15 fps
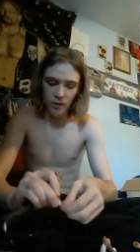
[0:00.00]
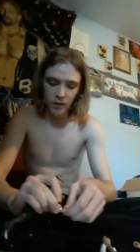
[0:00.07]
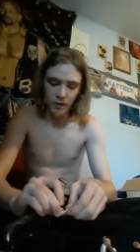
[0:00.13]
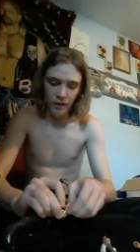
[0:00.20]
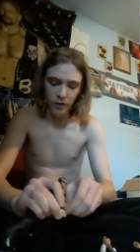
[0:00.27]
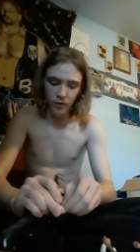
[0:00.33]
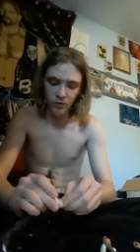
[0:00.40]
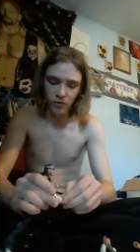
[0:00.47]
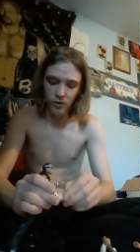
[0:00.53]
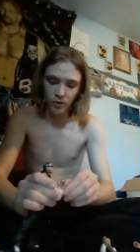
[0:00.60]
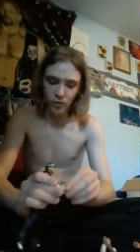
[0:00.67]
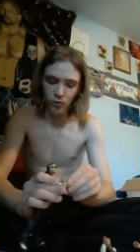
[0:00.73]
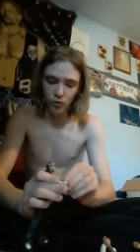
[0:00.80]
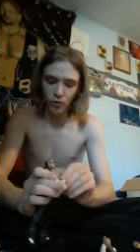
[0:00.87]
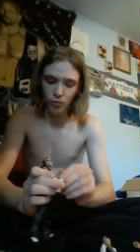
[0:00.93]
Doubt it's gonna
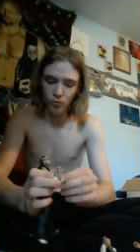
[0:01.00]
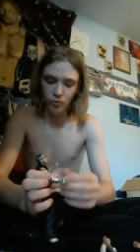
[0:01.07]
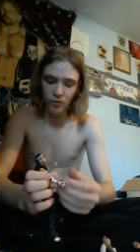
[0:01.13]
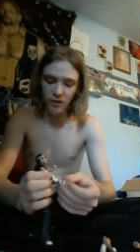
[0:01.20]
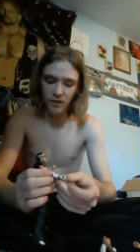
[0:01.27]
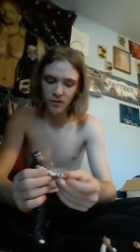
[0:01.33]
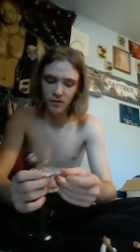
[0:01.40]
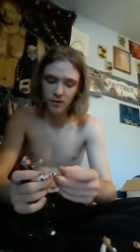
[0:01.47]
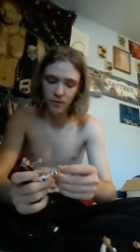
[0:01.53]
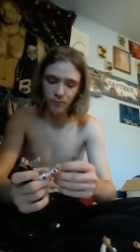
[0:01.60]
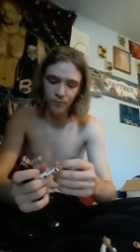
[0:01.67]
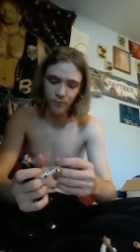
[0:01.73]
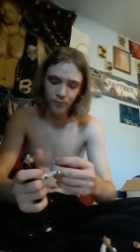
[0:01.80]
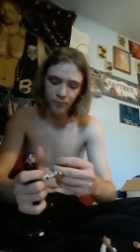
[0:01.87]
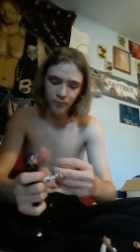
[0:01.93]
look decent,
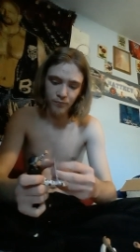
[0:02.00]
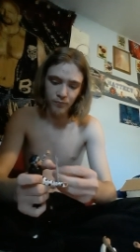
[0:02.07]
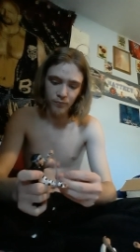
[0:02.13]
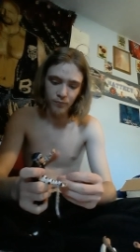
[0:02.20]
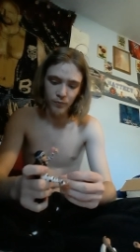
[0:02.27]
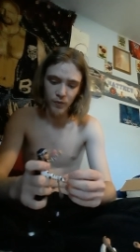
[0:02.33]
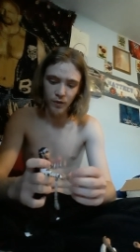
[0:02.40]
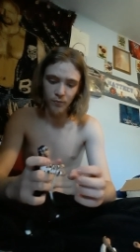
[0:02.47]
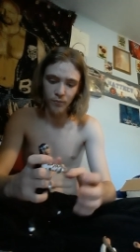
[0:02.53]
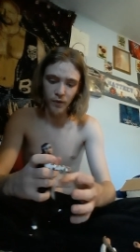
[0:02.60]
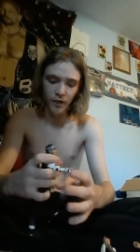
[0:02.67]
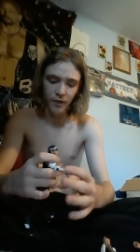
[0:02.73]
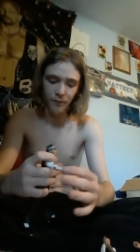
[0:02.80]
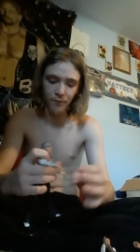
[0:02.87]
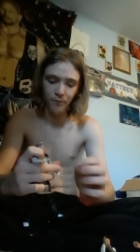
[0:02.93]
but it
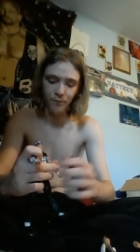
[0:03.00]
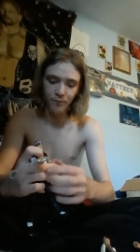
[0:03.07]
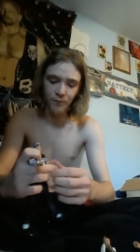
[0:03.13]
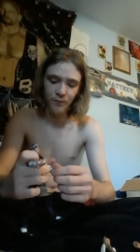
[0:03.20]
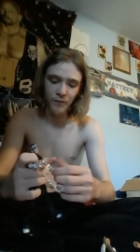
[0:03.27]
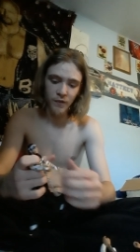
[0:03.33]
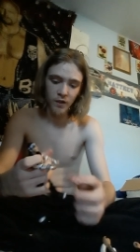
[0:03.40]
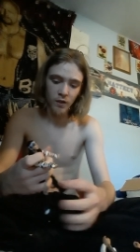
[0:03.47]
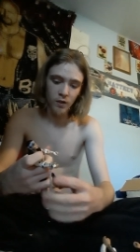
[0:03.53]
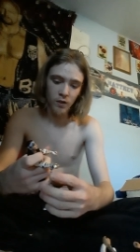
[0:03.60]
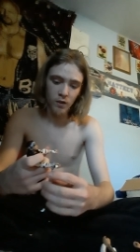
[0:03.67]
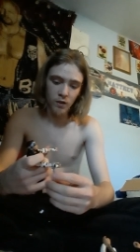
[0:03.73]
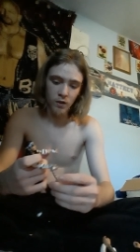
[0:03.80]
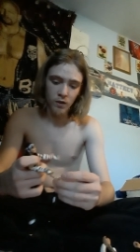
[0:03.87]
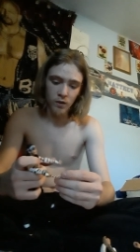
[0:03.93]
might.
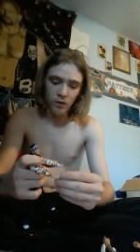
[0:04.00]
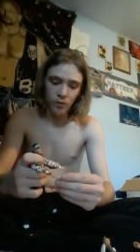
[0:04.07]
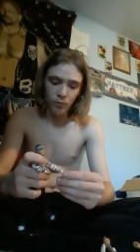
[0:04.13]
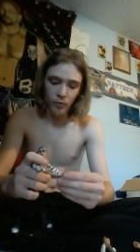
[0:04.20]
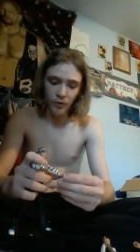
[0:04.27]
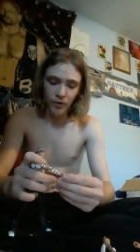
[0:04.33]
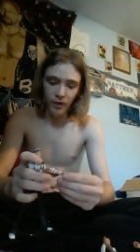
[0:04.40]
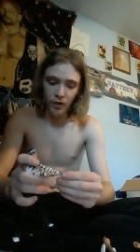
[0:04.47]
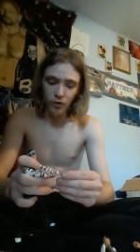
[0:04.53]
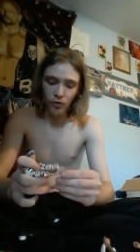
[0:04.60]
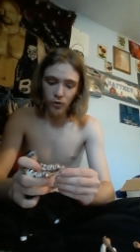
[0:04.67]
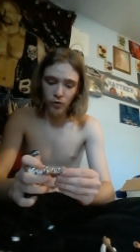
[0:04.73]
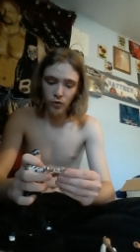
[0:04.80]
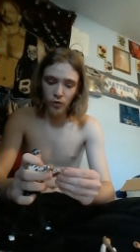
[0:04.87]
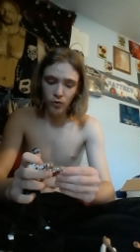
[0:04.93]
One thing you
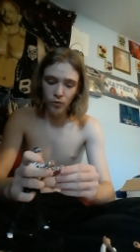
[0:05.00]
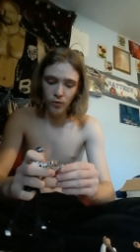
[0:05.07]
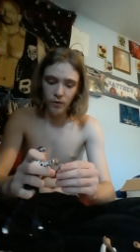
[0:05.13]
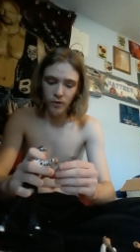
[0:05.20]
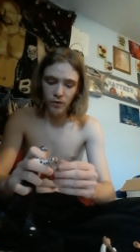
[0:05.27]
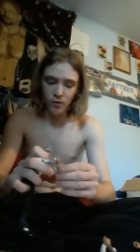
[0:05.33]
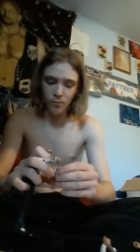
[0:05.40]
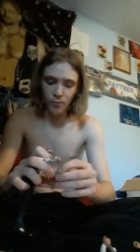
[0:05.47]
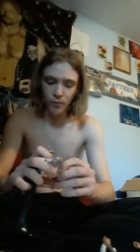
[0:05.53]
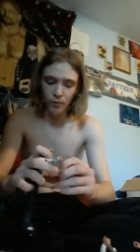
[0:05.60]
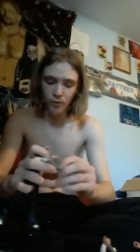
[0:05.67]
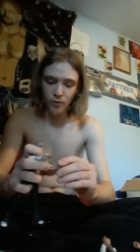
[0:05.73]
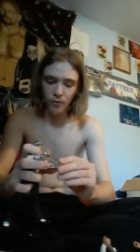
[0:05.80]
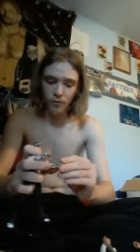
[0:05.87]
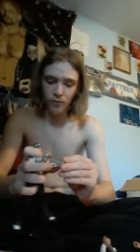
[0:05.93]
could do is put
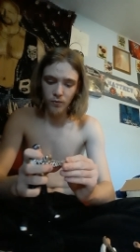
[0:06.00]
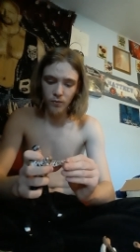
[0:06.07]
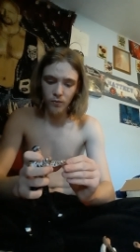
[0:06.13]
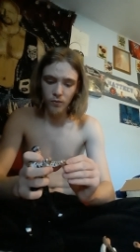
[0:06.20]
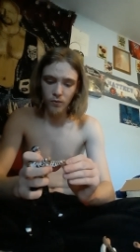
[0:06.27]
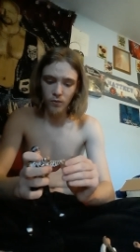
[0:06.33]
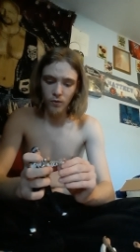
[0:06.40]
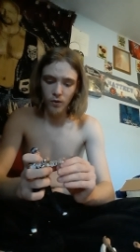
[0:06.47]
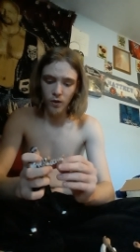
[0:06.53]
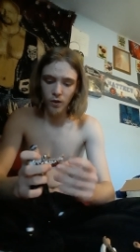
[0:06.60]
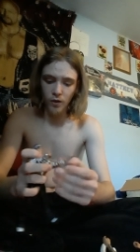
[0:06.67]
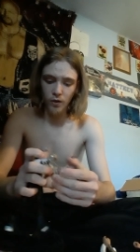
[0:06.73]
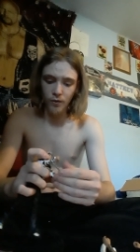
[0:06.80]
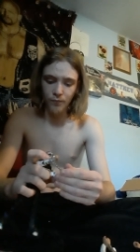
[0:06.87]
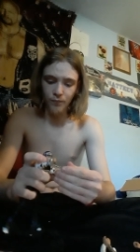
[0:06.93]

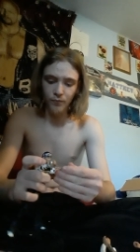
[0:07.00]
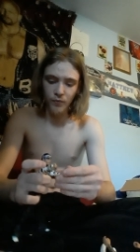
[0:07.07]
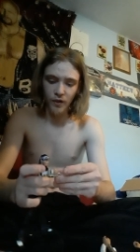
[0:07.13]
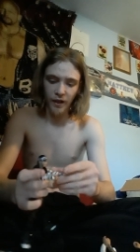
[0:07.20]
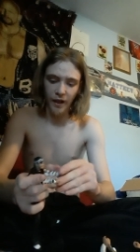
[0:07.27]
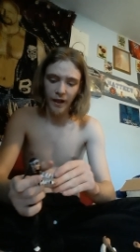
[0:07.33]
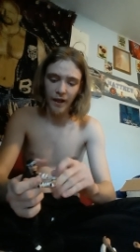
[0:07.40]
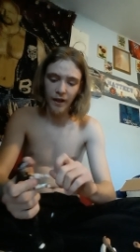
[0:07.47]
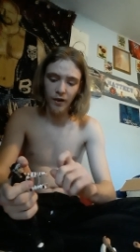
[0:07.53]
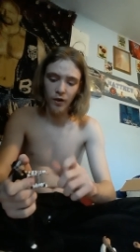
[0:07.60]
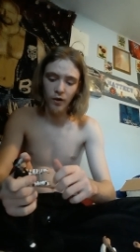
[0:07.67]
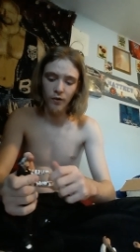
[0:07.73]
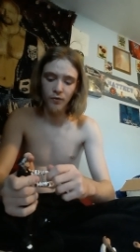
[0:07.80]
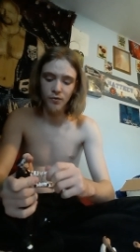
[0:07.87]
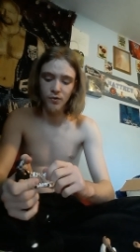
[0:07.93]
the
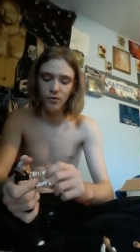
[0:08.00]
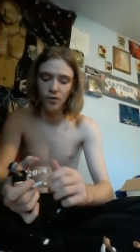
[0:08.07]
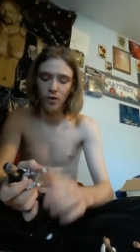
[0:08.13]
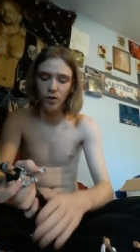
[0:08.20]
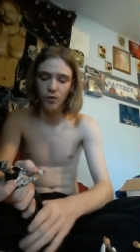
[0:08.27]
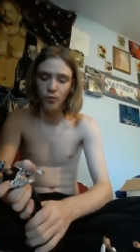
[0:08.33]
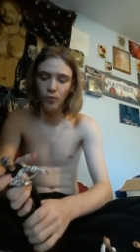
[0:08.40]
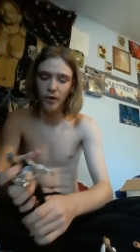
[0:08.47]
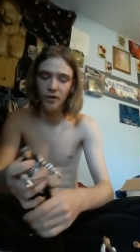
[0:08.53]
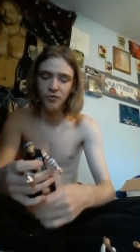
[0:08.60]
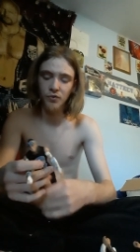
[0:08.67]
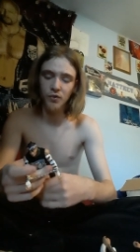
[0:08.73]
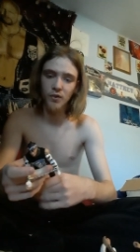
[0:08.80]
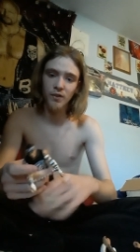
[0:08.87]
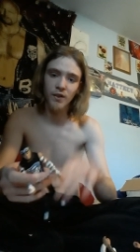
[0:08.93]
handcuffs on the
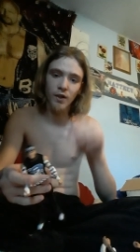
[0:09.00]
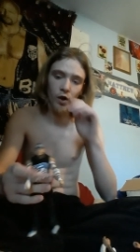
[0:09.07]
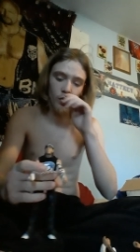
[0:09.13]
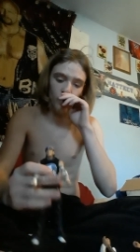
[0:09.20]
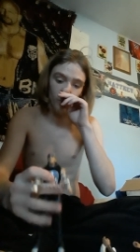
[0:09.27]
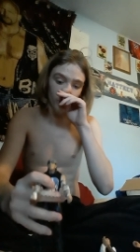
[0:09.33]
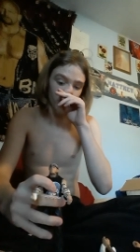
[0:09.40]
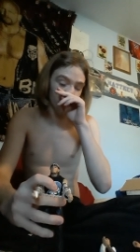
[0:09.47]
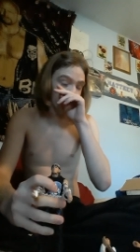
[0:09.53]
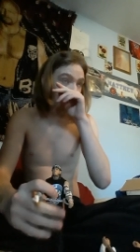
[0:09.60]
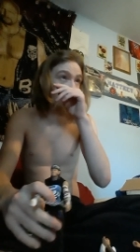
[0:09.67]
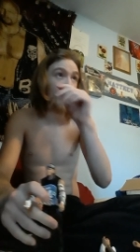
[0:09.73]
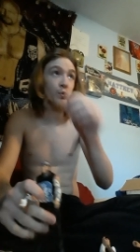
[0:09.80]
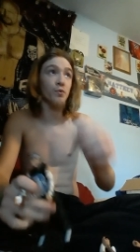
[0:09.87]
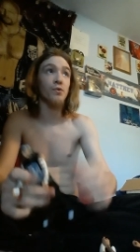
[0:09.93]
wrestler and then on the ring
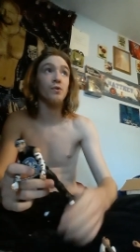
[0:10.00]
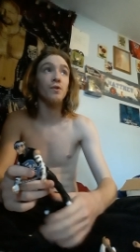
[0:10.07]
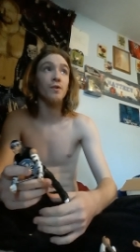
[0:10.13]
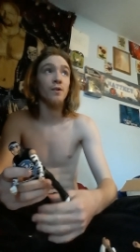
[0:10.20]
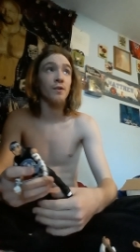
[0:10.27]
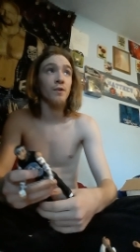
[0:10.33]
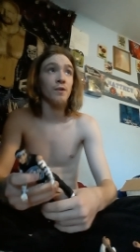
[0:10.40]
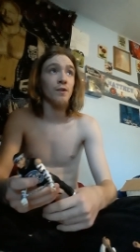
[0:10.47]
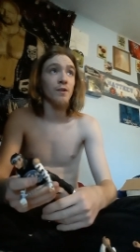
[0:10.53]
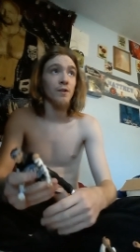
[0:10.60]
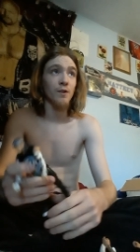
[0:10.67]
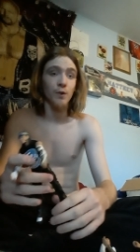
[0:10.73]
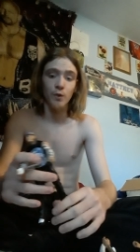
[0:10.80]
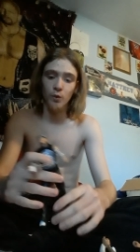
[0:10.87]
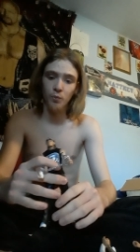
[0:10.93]
post,
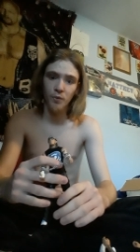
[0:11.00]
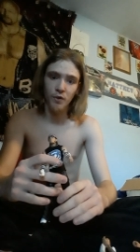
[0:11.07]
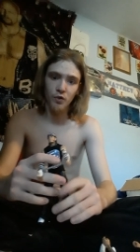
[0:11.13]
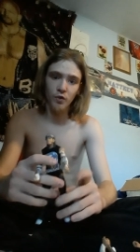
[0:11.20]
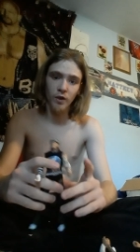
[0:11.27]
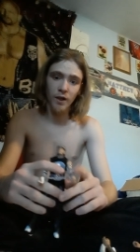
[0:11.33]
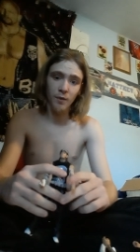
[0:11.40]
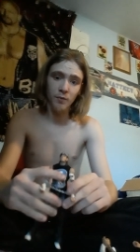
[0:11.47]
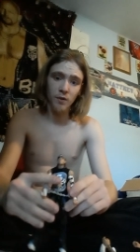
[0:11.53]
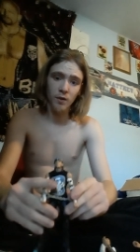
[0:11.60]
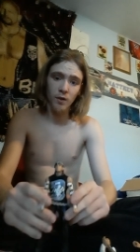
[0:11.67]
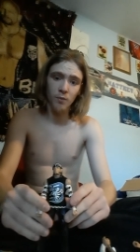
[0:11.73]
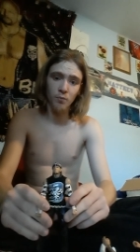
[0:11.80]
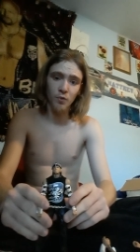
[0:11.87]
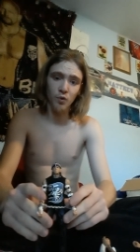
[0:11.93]
and he'll be trapped,
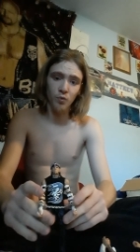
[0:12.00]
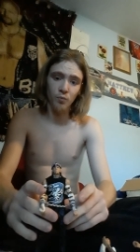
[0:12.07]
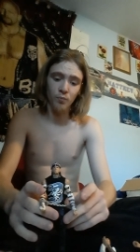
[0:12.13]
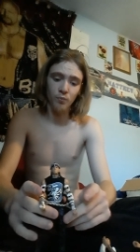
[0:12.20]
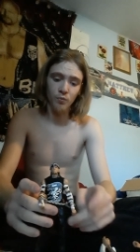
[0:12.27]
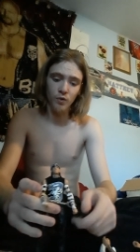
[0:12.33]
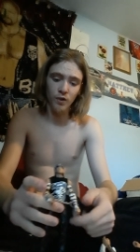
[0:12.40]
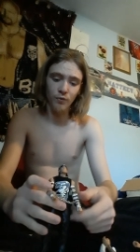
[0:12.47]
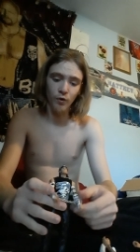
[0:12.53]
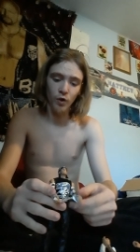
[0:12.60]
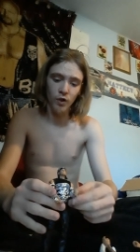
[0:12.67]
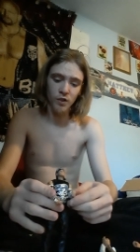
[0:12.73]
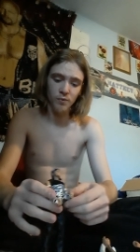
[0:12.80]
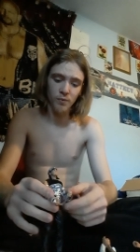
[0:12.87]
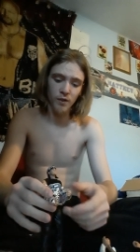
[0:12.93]
and boom, Jeff
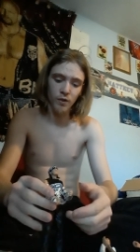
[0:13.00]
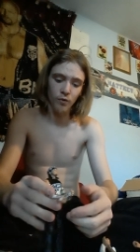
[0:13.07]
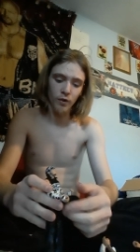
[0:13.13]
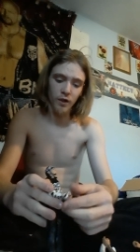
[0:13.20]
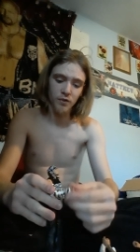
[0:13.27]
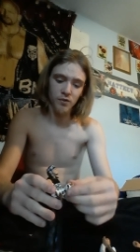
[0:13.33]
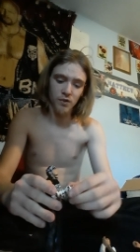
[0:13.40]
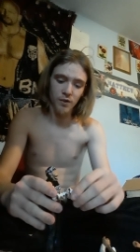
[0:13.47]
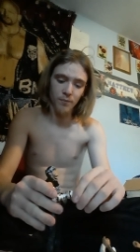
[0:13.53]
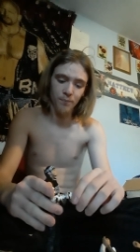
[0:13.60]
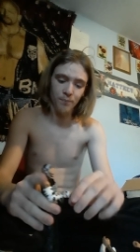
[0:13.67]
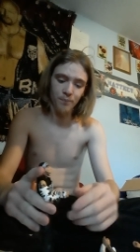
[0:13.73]
Hardy's being arrested.